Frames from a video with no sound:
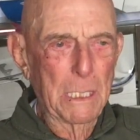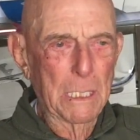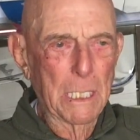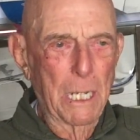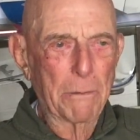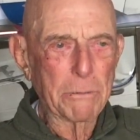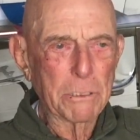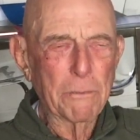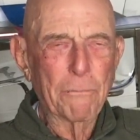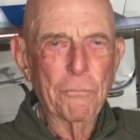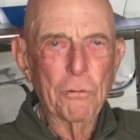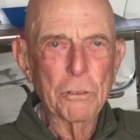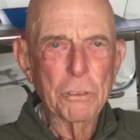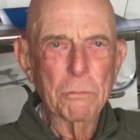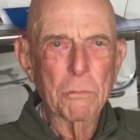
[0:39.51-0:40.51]
And I was the
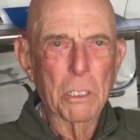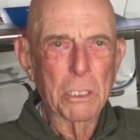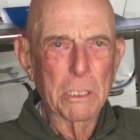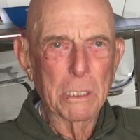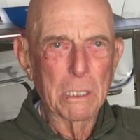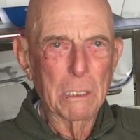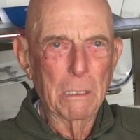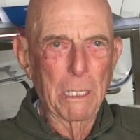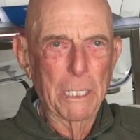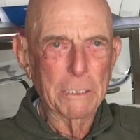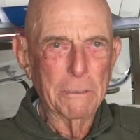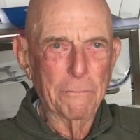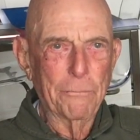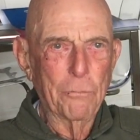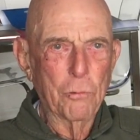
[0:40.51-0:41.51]
first one in the
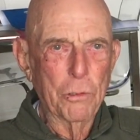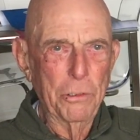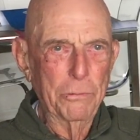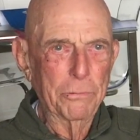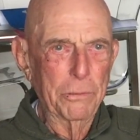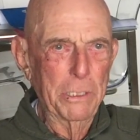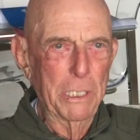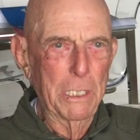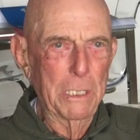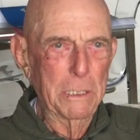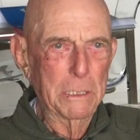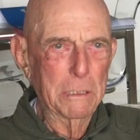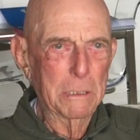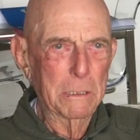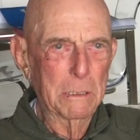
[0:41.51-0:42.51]
class of
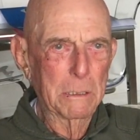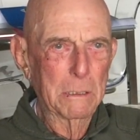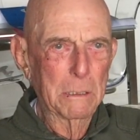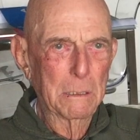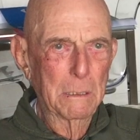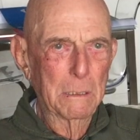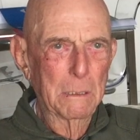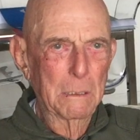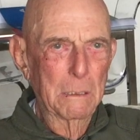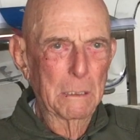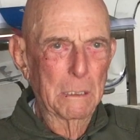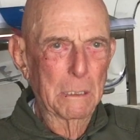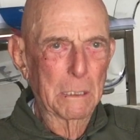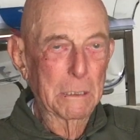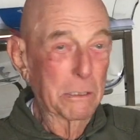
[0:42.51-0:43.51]
43-8s
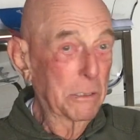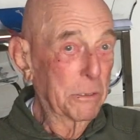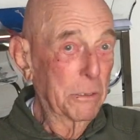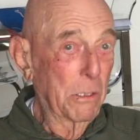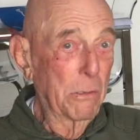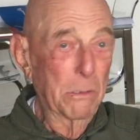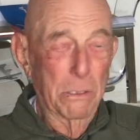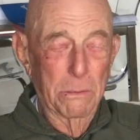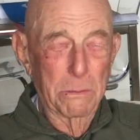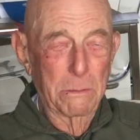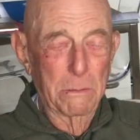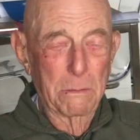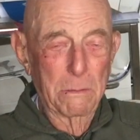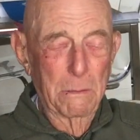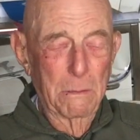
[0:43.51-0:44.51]
to solo.
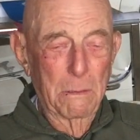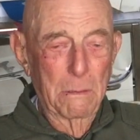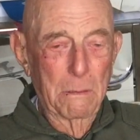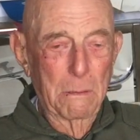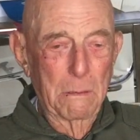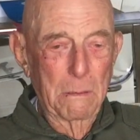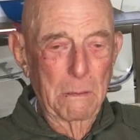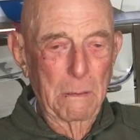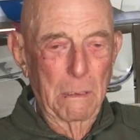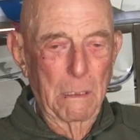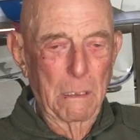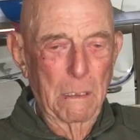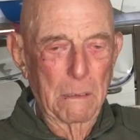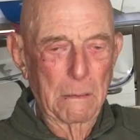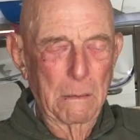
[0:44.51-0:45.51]

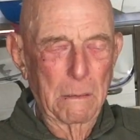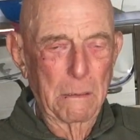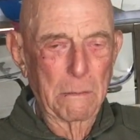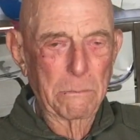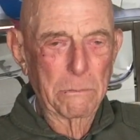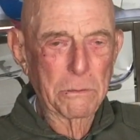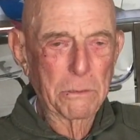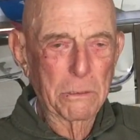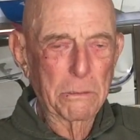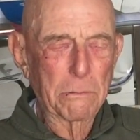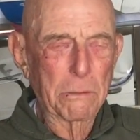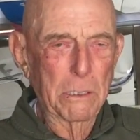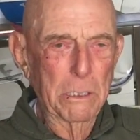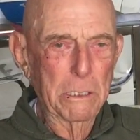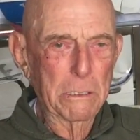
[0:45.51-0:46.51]
And it was a
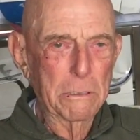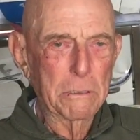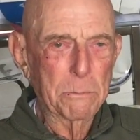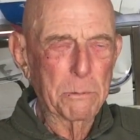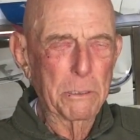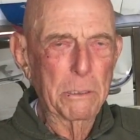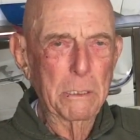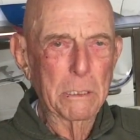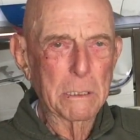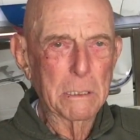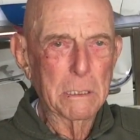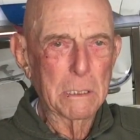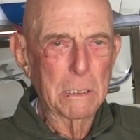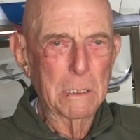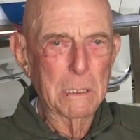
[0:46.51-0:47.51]
thrilling
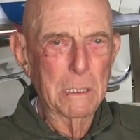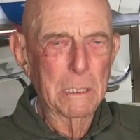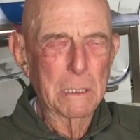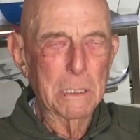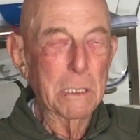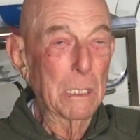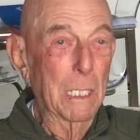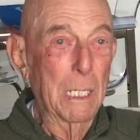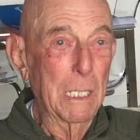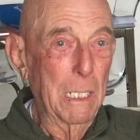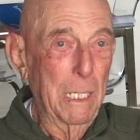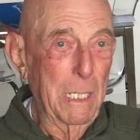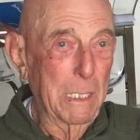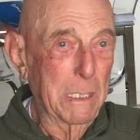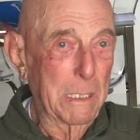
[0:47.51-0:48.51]
experience until I
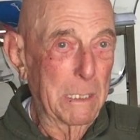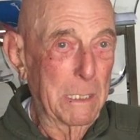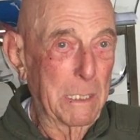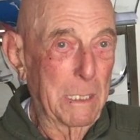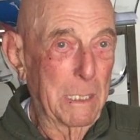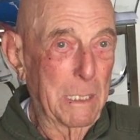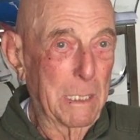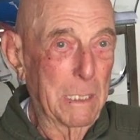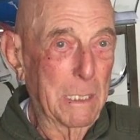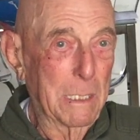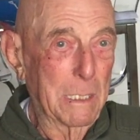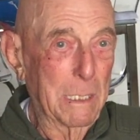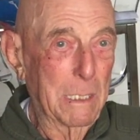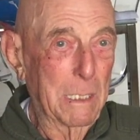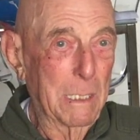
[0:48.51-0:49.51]
landed.
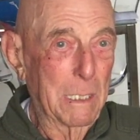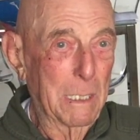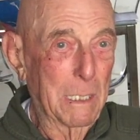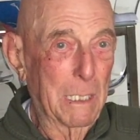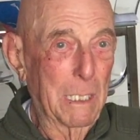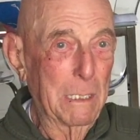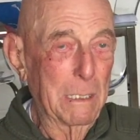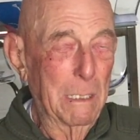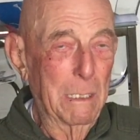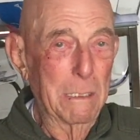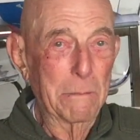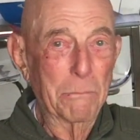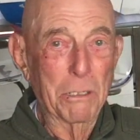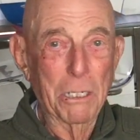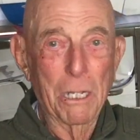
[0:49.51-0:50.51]
And I
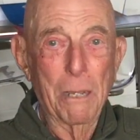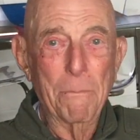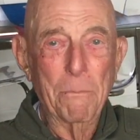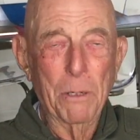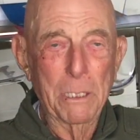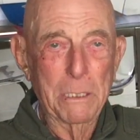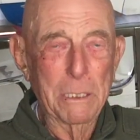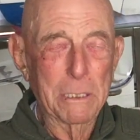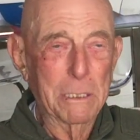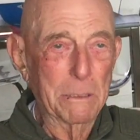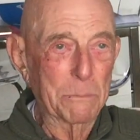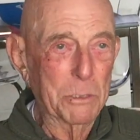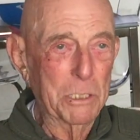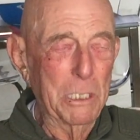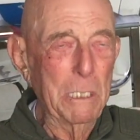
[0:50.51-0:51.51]
went up, I did
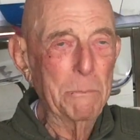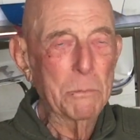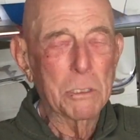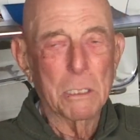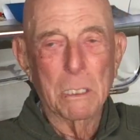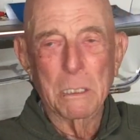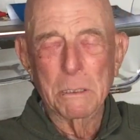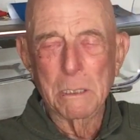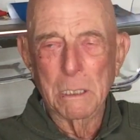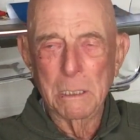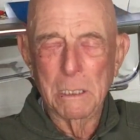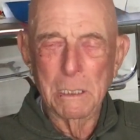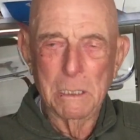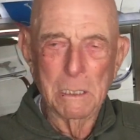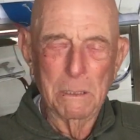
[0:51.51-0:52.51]
some steep turns, I
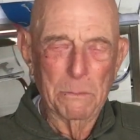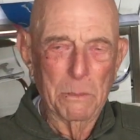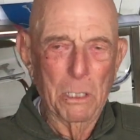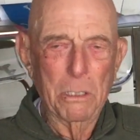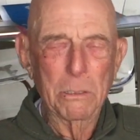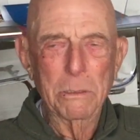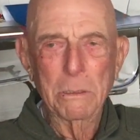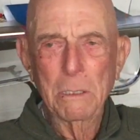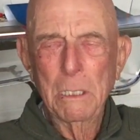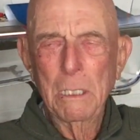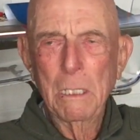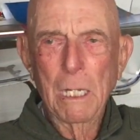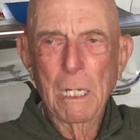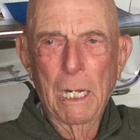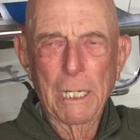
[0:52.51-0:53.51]
did some low,
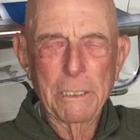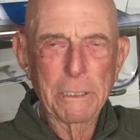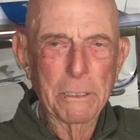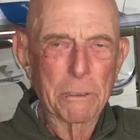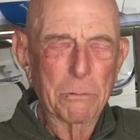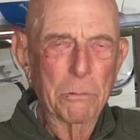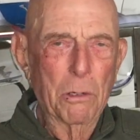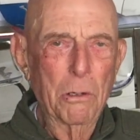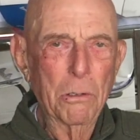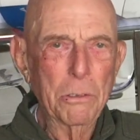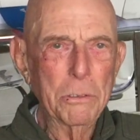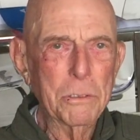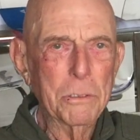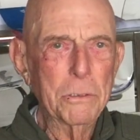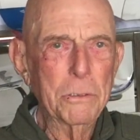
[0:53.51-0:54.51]
I did a roll
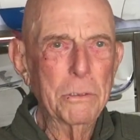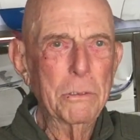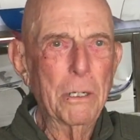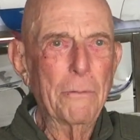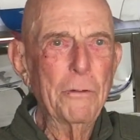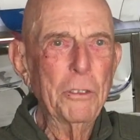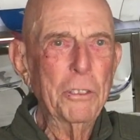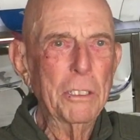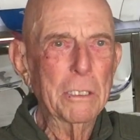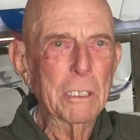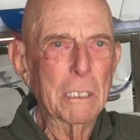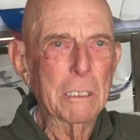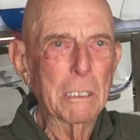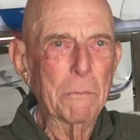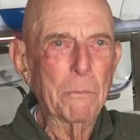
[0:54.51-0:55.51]
or two, everything
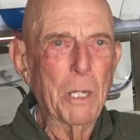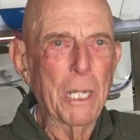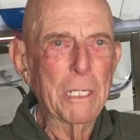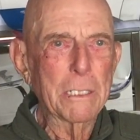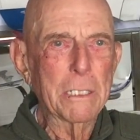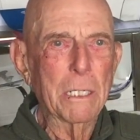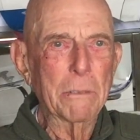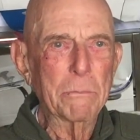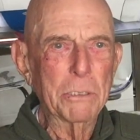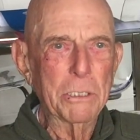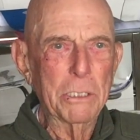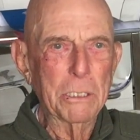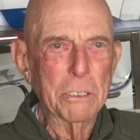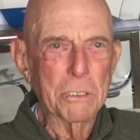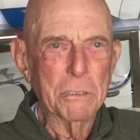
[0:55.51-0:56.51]
that I had done with
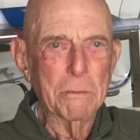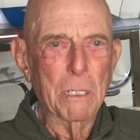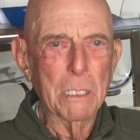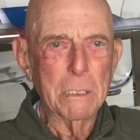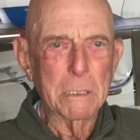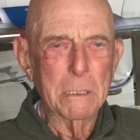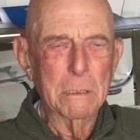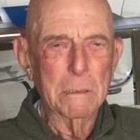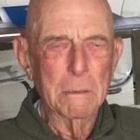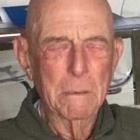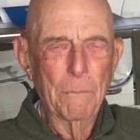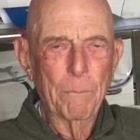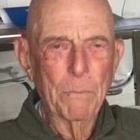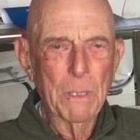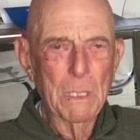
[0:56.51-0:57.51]
the instructor.
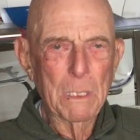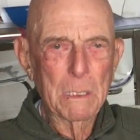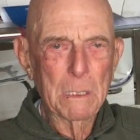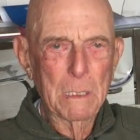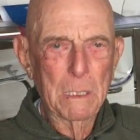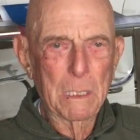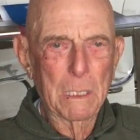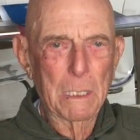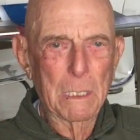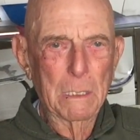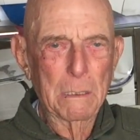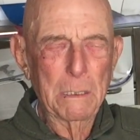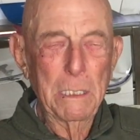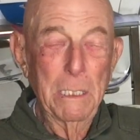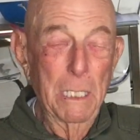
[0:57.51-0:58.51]

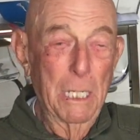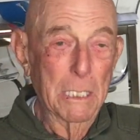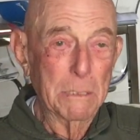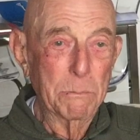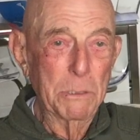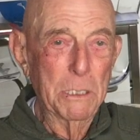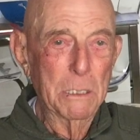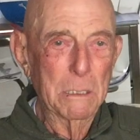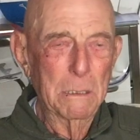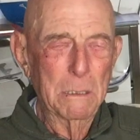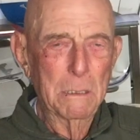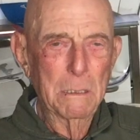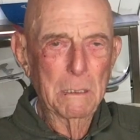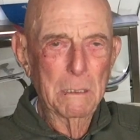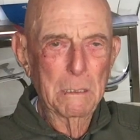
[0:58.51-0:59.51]
He asked me to
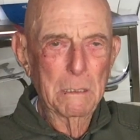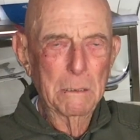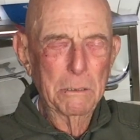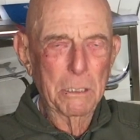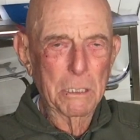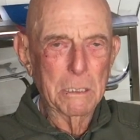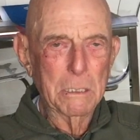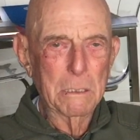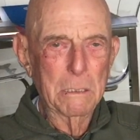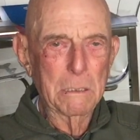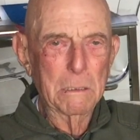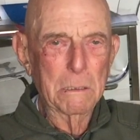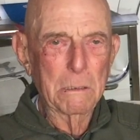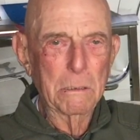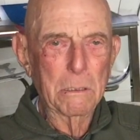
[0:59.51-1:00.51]
just
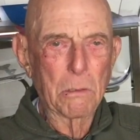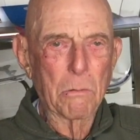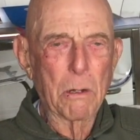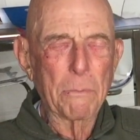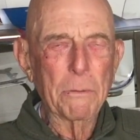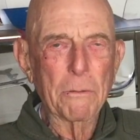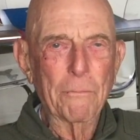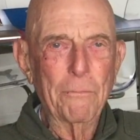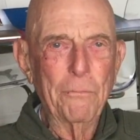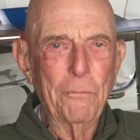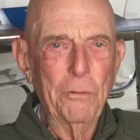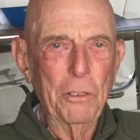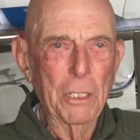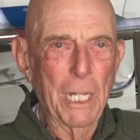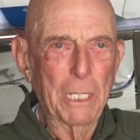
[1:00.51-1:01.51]
go up and
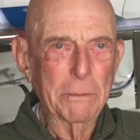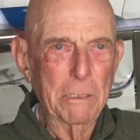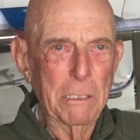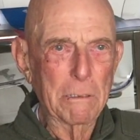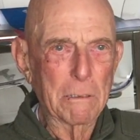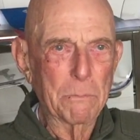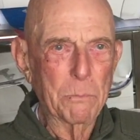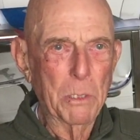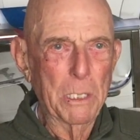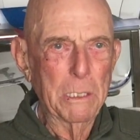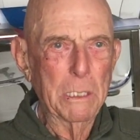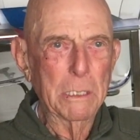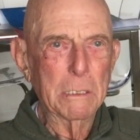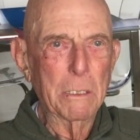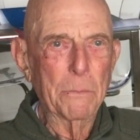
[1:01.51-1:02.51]
feel out the
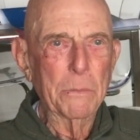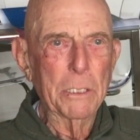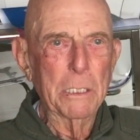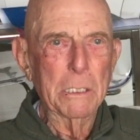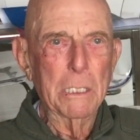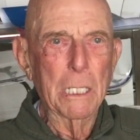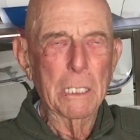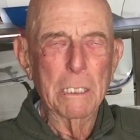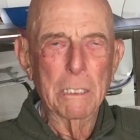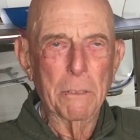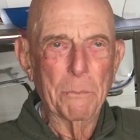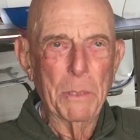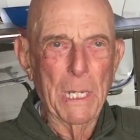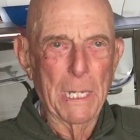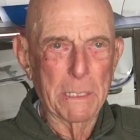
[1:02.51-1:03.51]
airplane and come get in the
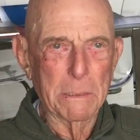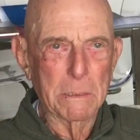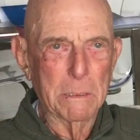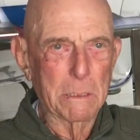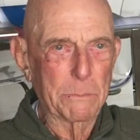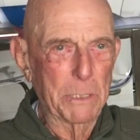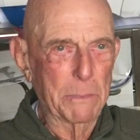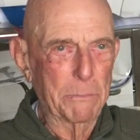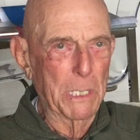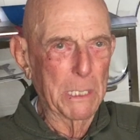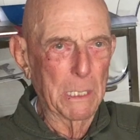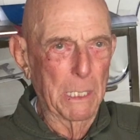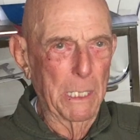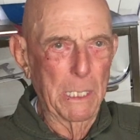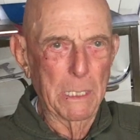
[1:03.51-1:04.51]
pattern, come
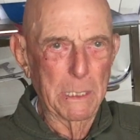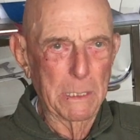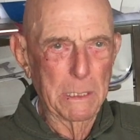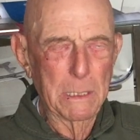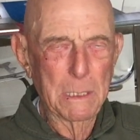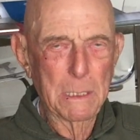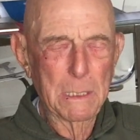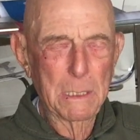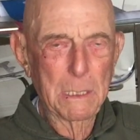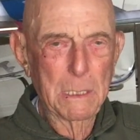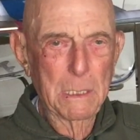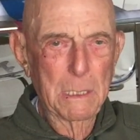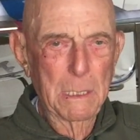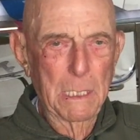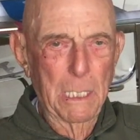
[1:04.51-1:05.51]
make a landing.
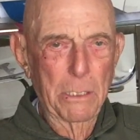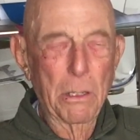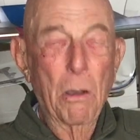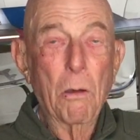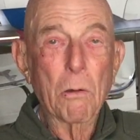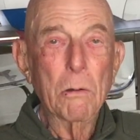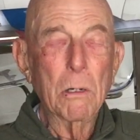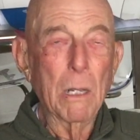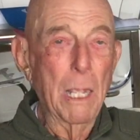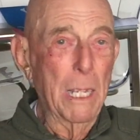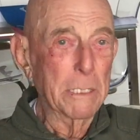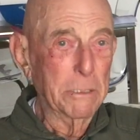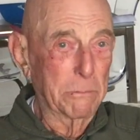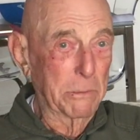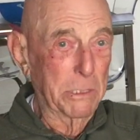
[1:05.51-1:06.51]
And the whole
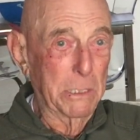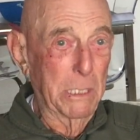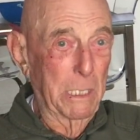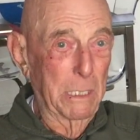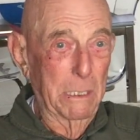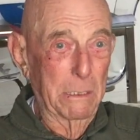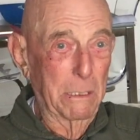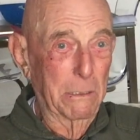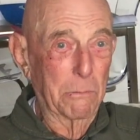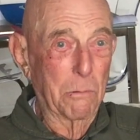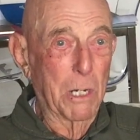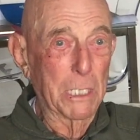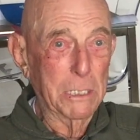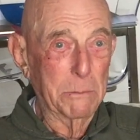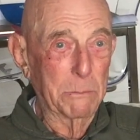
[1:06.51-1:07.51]
class was standing there,
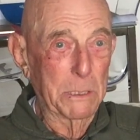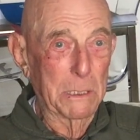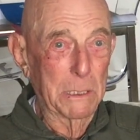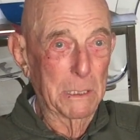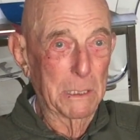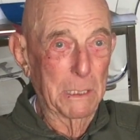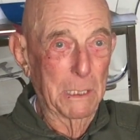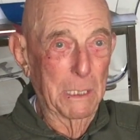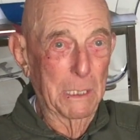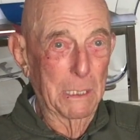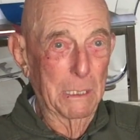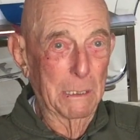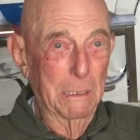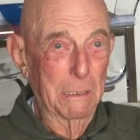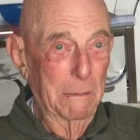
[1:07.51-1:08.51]
watched me
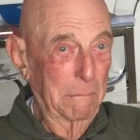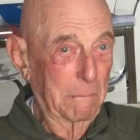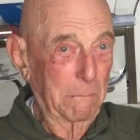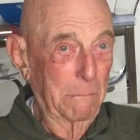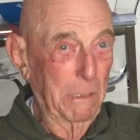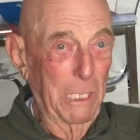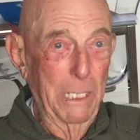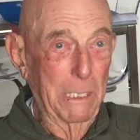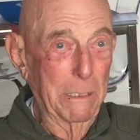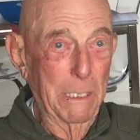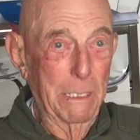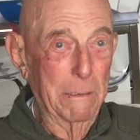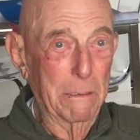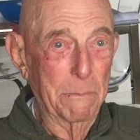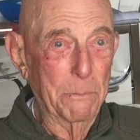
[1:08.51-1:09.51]
and land
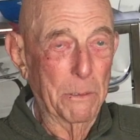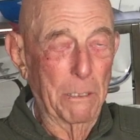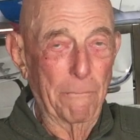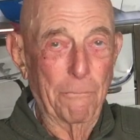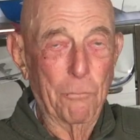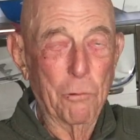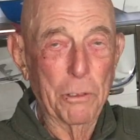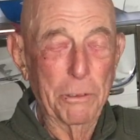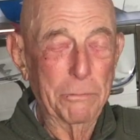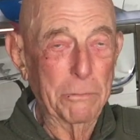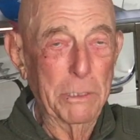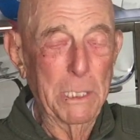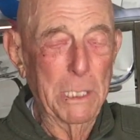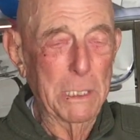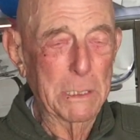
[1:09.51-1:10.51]
that airplane,
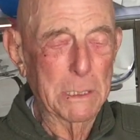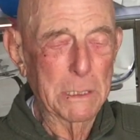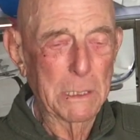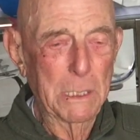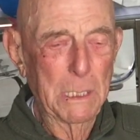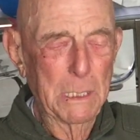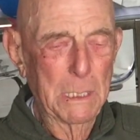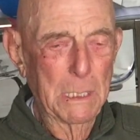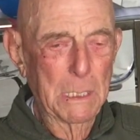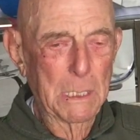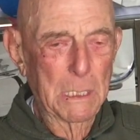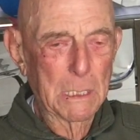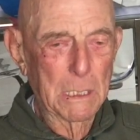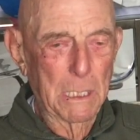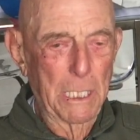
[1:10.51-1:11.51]
43-8,
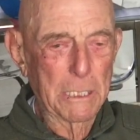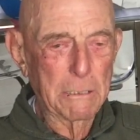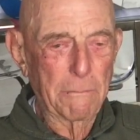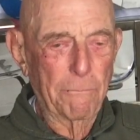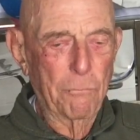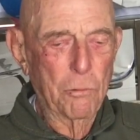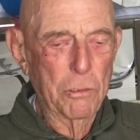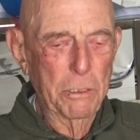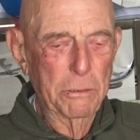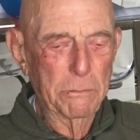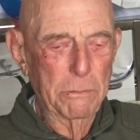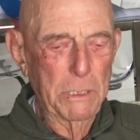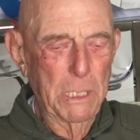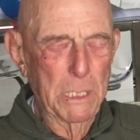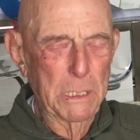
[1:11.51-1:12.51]
class of
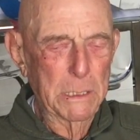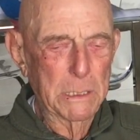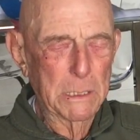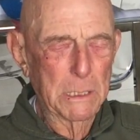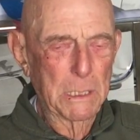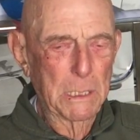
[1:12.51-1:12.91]
43-8.